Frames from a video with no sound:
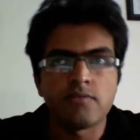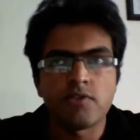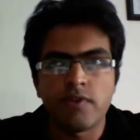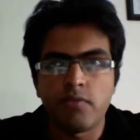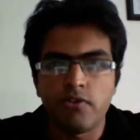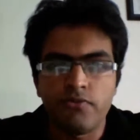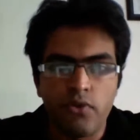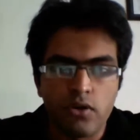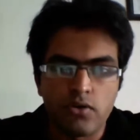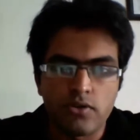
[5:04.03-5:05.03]
number of
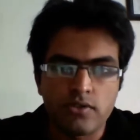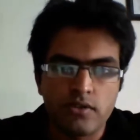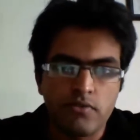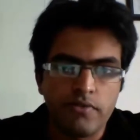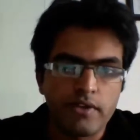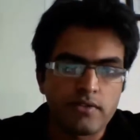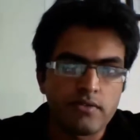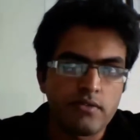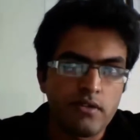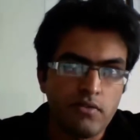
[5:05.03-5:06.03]
followers, so we are
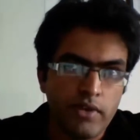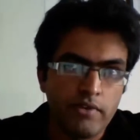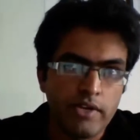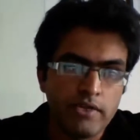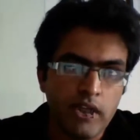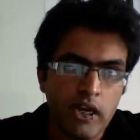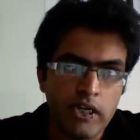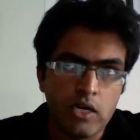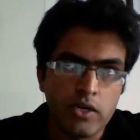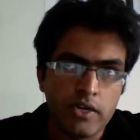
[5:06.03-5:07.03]
when we had started
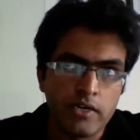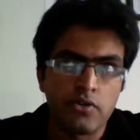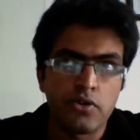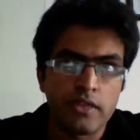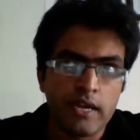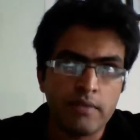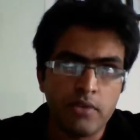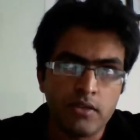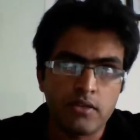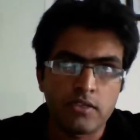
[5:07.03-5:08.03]
out in during that
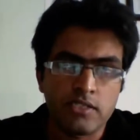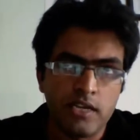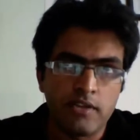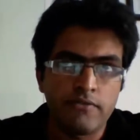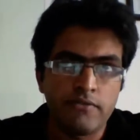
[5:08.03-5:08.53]
month itself,